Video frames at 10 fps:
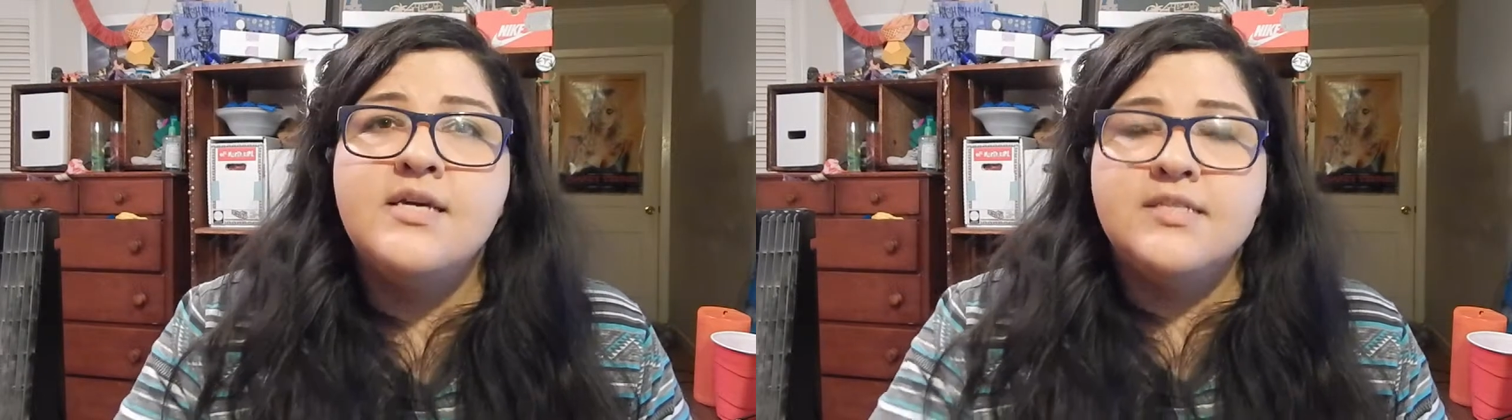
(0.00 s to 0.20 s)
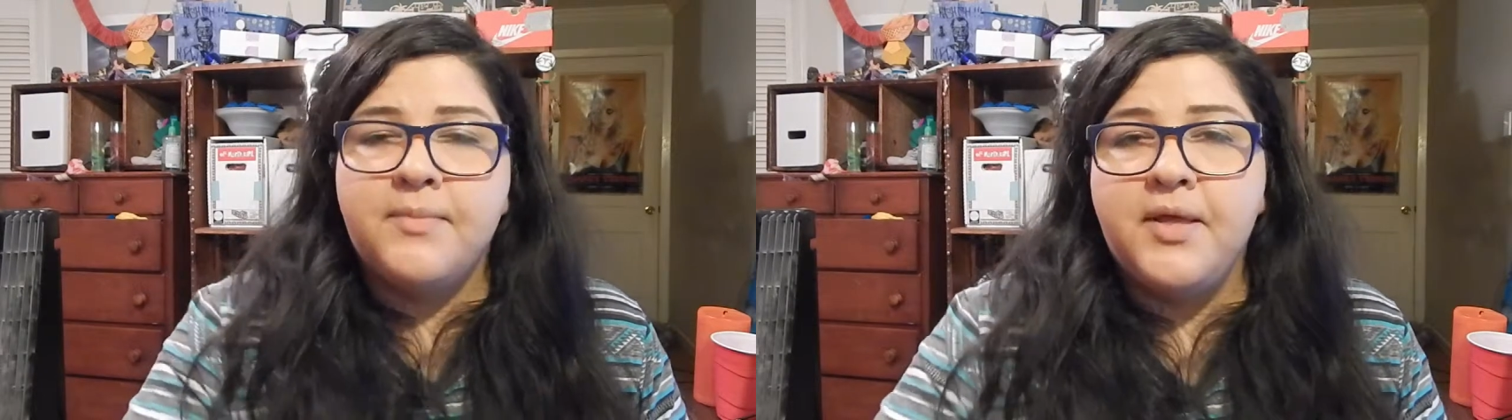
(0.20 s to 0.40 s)

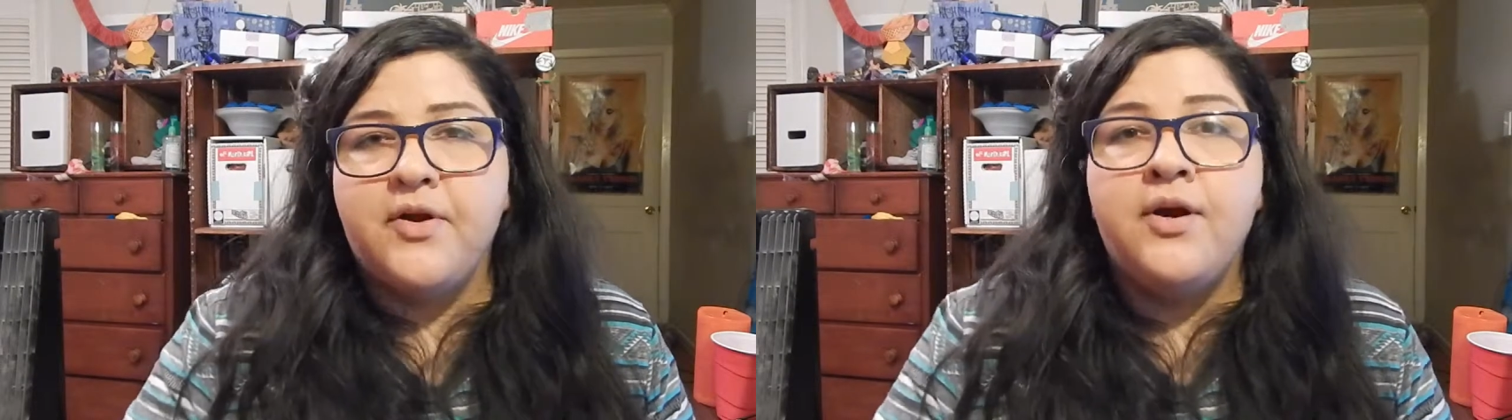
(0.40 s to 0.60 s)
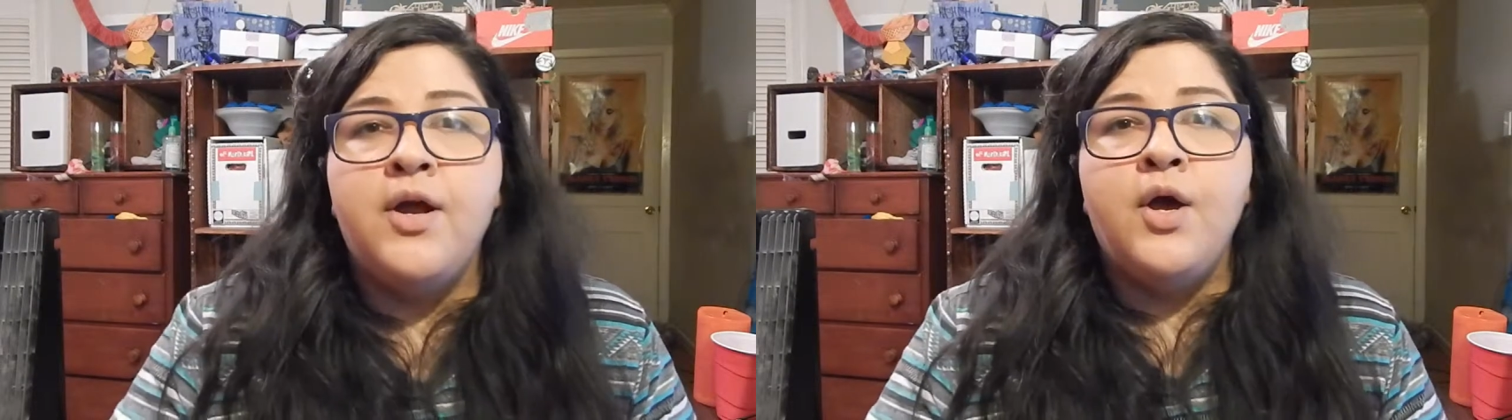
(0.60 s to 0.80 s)
some
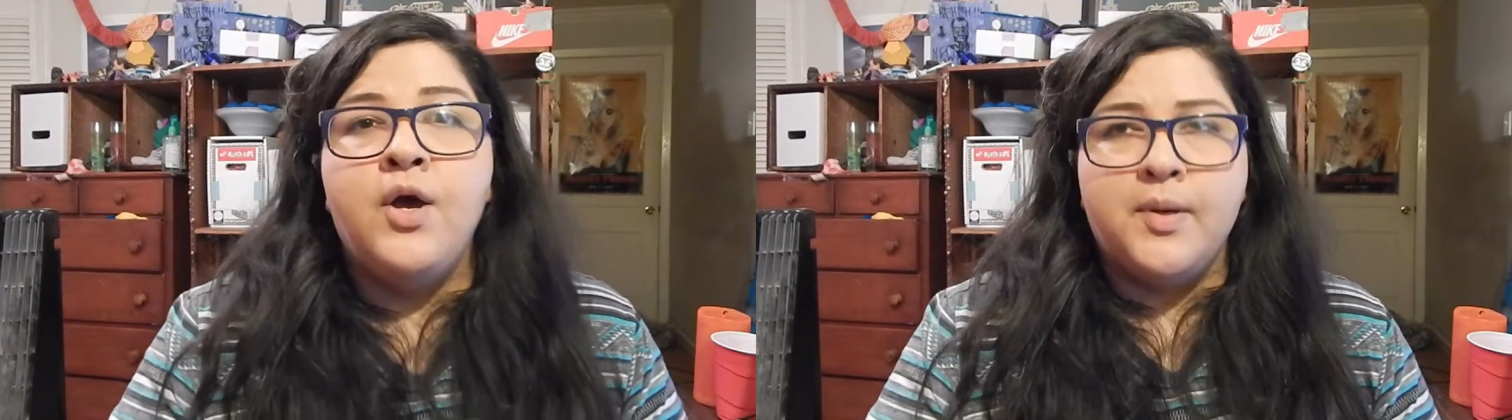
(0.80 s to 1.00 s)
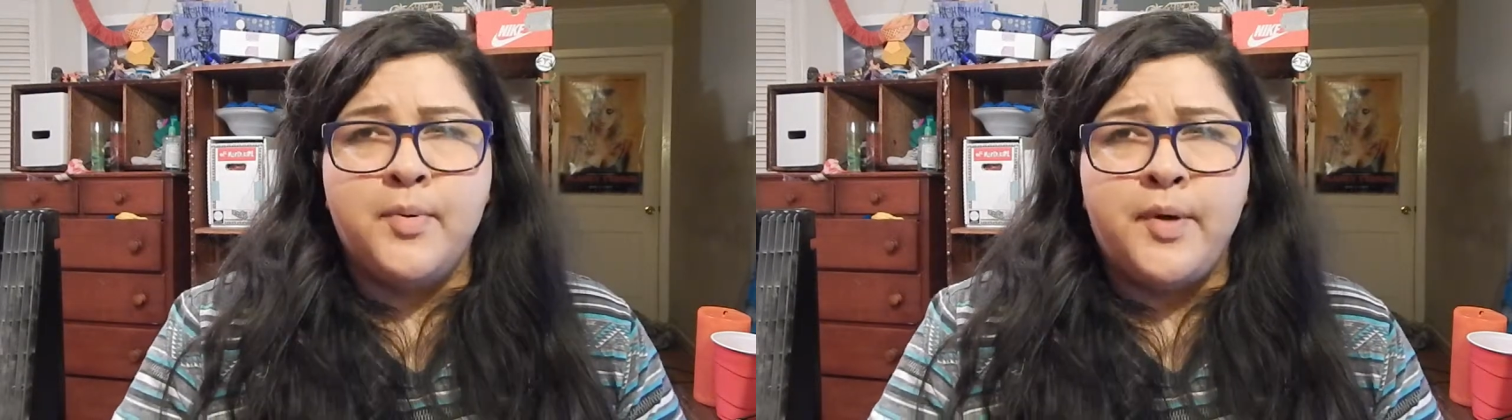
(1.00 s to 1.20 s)
other
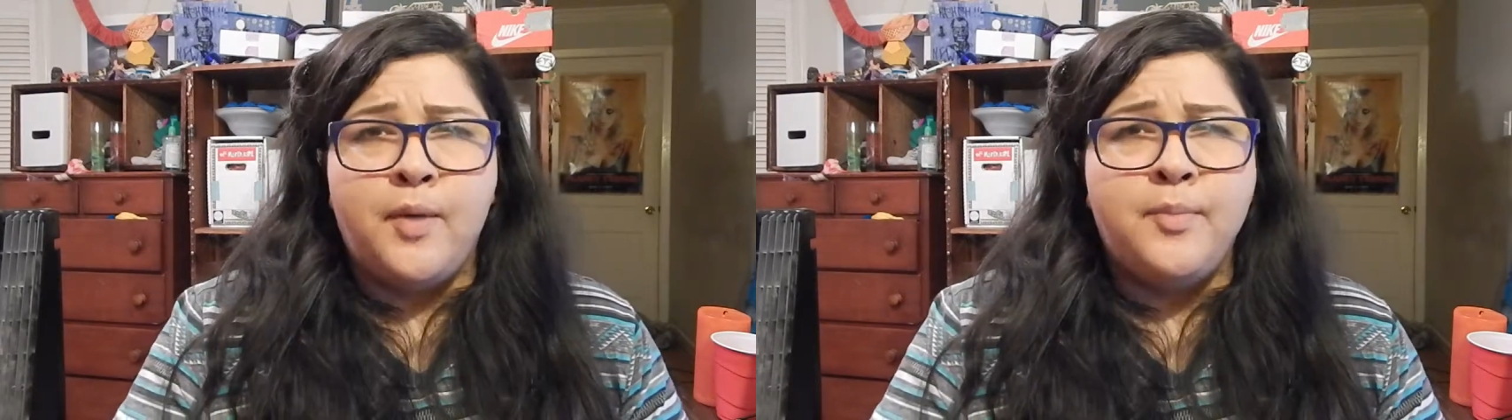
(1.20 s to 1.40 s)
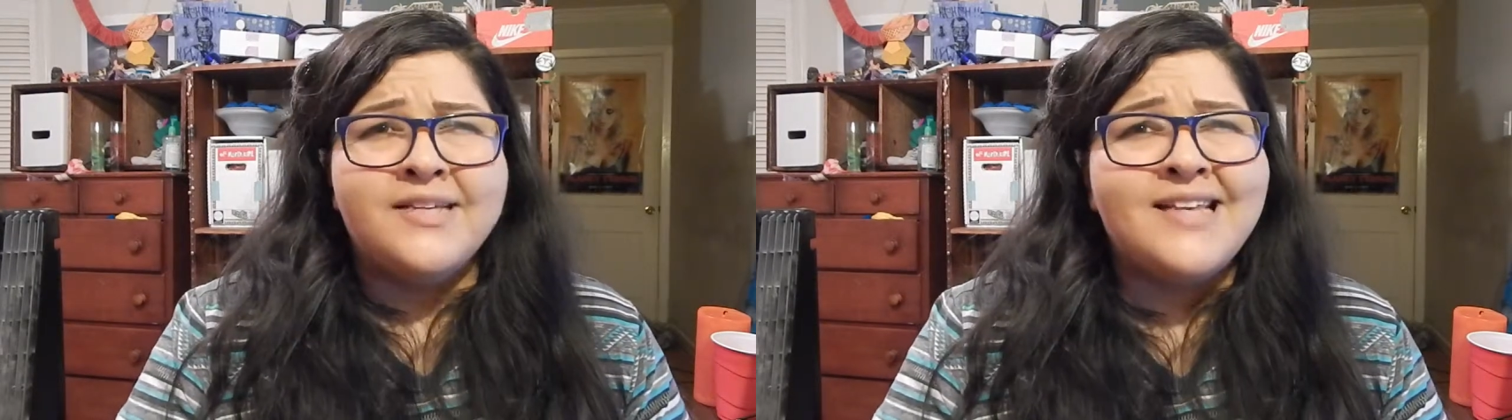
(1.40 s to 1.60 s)
Rainbow Rowell books.